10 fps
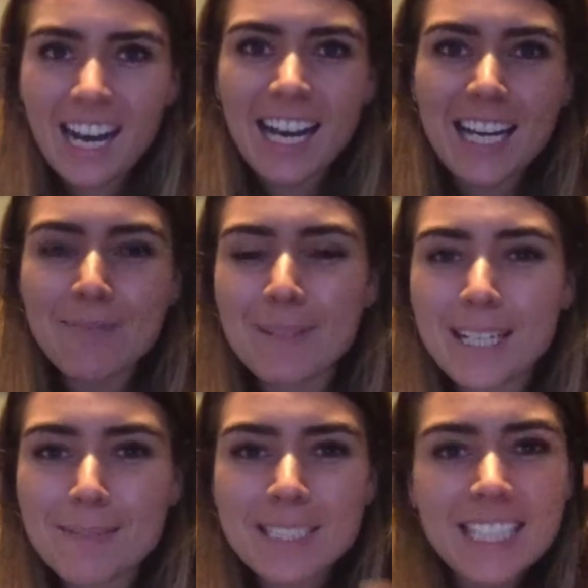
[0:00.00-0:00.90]
Hi, my
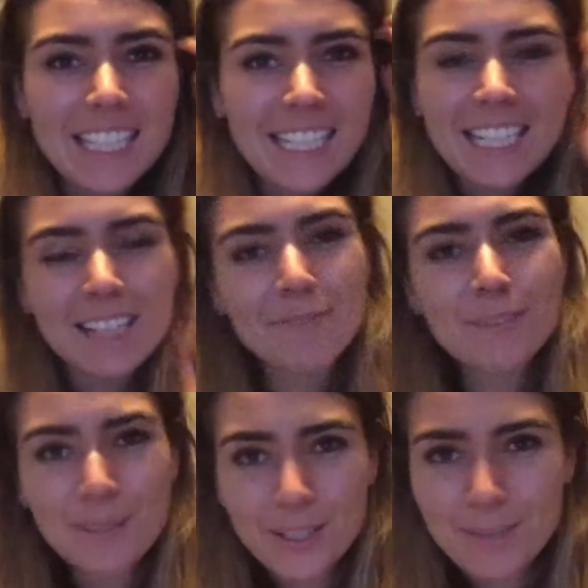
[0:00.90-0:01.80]
name's Nikki. I'm
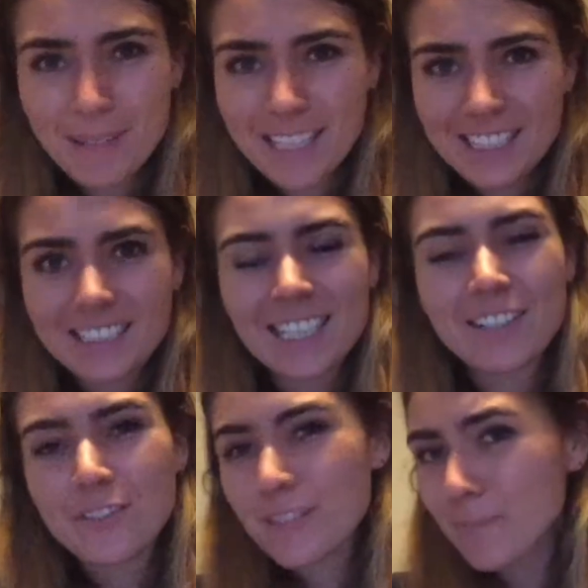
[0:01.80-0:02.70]
from Codemakers,
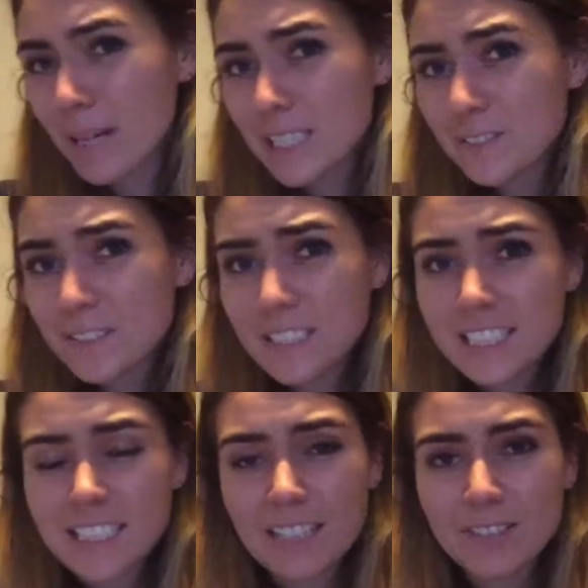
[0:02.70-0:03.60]
and over the past few
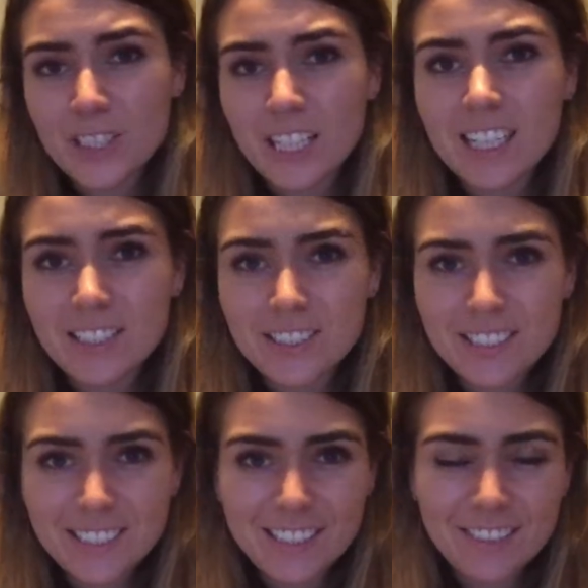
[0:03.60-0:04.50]
years I've taught
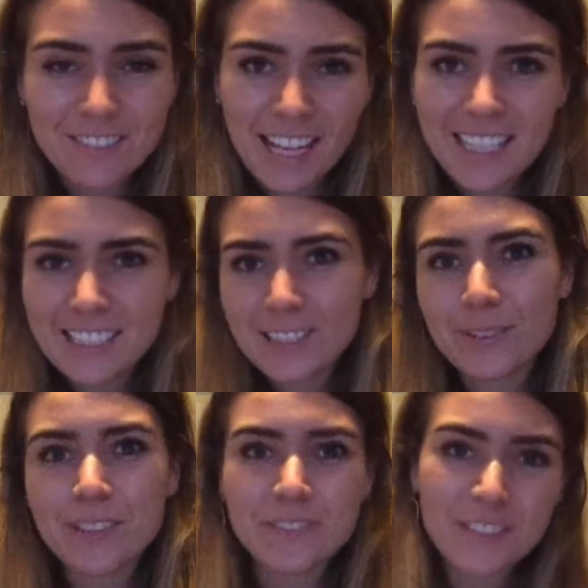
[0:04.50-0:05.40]
hundreds of 8 to
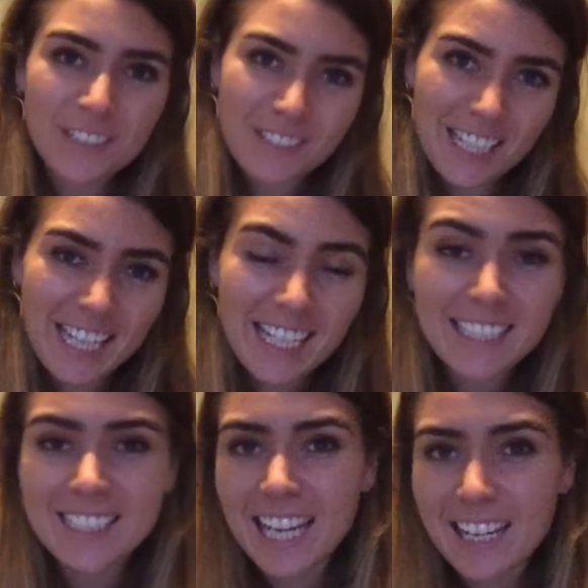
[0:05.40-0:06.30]
12-year-old
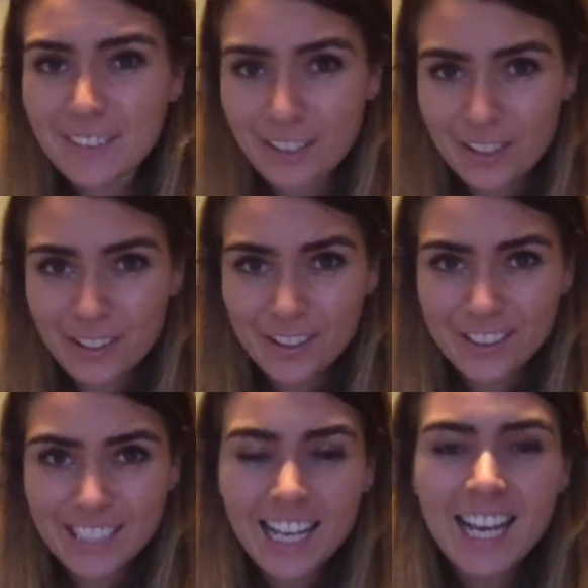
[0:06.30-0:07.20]
kids how to
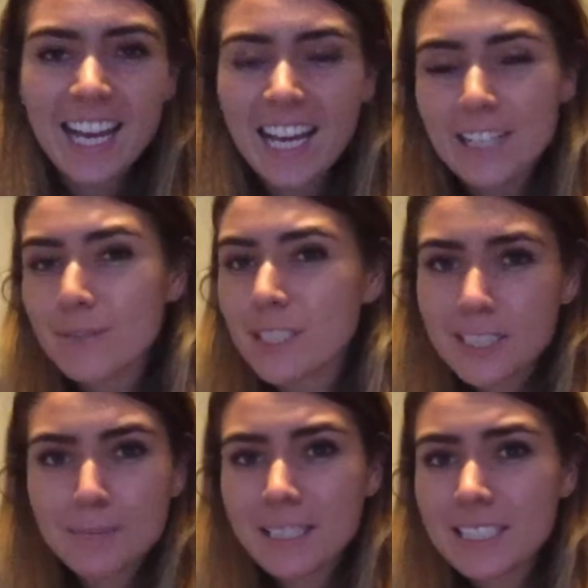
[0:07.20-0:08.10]
code. And I wanted
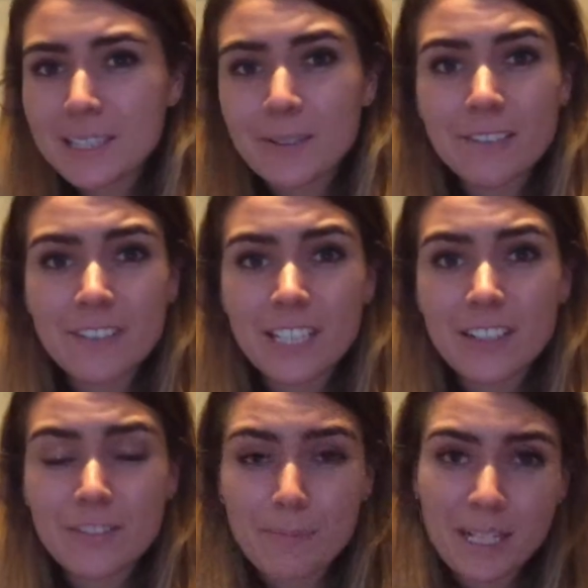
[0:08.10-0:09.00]
to make this quick video
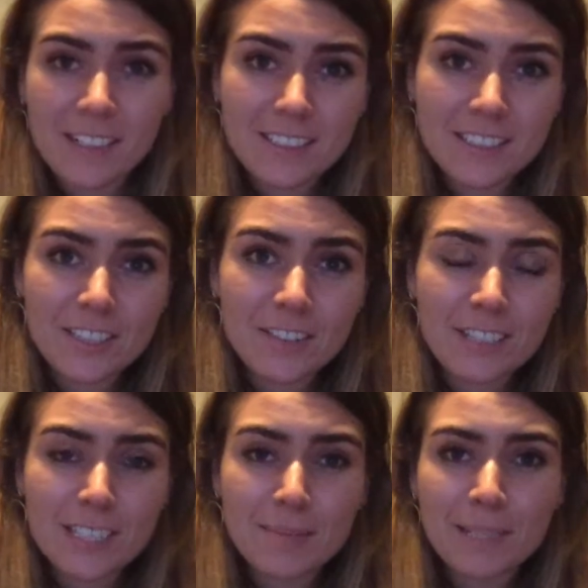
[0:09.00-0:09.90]
for parents to
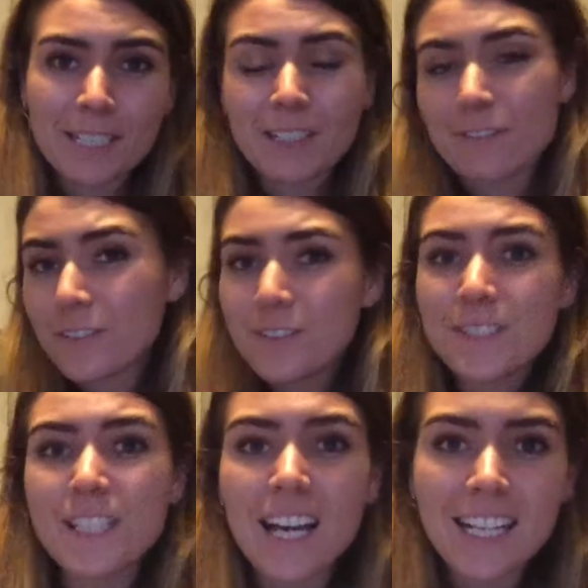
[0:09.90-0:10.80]
explain a few
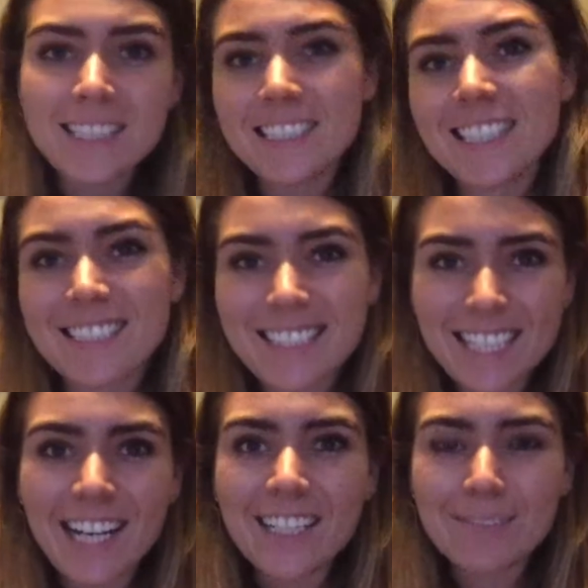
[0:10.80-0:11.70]
signs that your
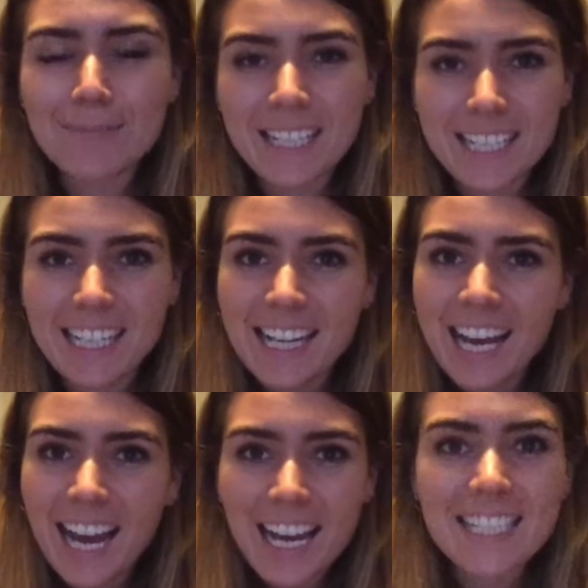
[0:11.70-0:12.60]
child might
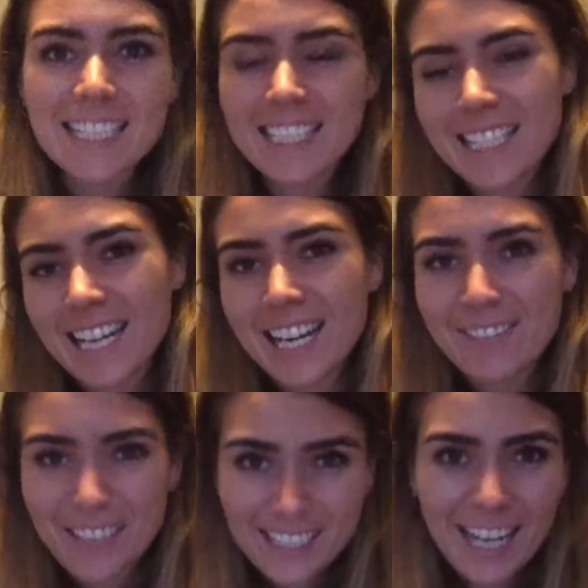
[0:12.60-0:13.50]
actually
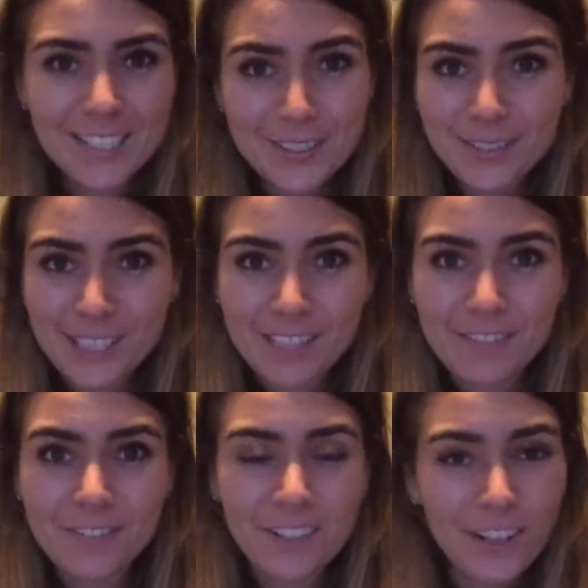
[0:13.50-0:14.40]
have a natural
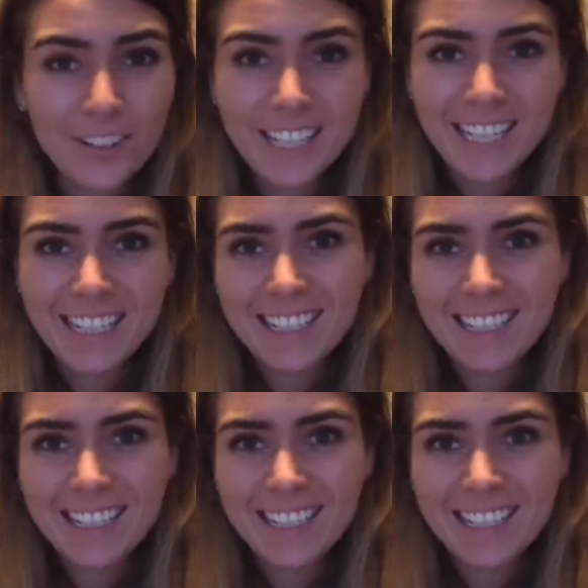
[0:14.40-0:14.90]
gift for coding.